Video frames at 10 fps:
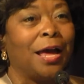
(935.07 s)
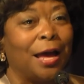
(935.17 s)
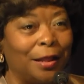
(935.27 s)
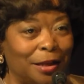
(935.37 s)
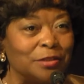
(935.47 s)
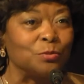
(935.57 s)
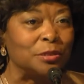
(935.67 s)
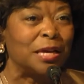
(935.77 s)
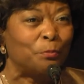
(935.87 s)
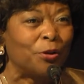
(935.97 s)
And this
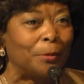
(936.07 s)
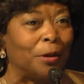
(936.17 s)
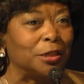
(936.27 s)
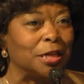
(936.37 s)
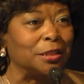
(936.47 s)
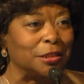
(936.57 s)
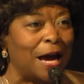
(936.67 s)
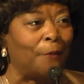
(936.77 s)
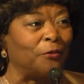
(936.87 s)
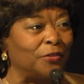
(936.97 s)
was pretty much at the
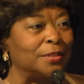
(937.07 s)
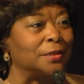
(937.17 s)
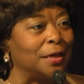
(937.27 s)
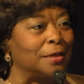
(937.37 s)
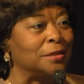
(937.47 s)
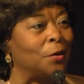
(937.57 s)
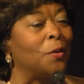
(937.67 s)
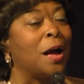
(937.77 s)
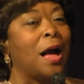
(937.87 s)
top of his list. So